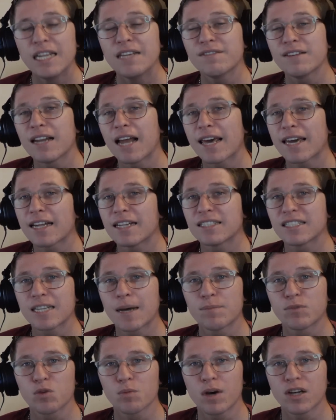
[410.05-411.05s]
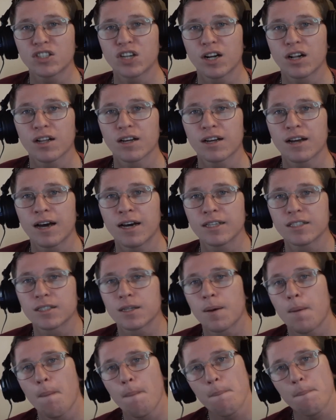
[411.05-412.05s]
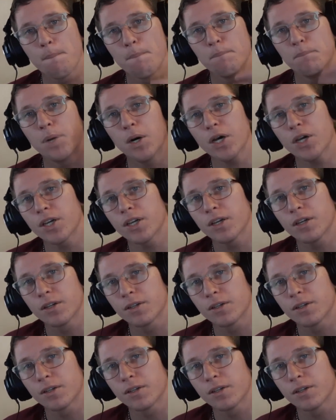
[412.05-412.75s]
Leave a like and sub to my channel, guys. Bye.